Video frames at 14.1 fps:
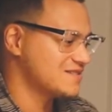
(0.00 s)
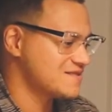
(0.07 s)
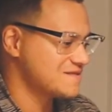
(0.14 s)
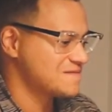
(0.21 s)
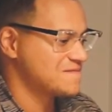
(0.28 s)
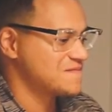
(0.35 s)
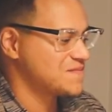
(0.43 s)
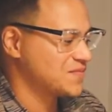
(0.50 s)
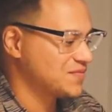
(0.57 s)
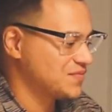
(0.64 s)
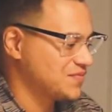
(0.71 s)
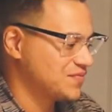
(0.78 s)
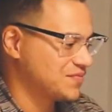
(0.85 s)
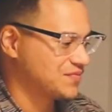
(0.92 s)

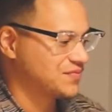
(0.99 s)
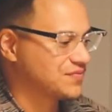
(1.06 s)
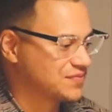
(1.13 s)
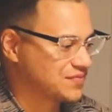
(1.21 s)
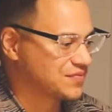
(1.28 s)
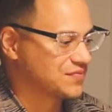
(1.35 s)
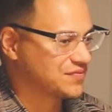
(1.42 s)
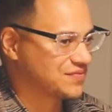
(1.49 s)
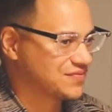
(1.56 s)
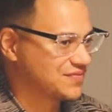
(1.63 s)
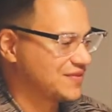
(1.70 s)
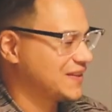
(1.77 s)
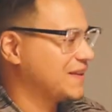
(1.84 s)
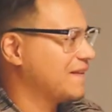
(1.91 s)

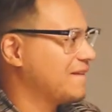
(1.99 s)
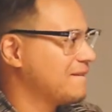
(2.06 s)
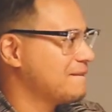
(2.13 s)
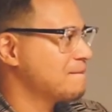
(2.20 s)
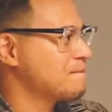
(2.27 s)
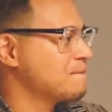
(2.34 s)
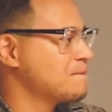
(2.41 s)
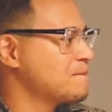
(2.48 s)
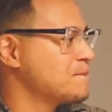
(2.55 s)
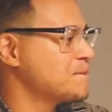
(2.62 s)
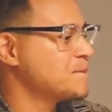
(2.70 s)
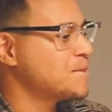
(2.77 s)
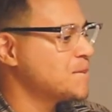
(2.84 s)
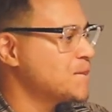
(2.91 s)

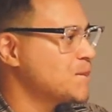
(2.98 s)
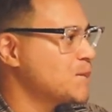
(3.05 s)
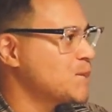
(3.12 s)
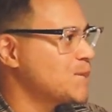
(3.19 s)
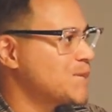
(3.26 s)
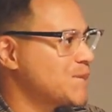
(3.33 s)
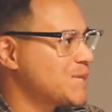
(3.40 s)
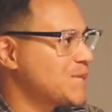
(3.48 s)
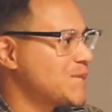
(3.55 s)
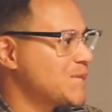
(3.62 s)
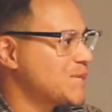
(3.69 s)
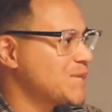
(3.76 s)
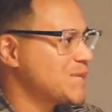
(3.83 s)
The person shown says nothing.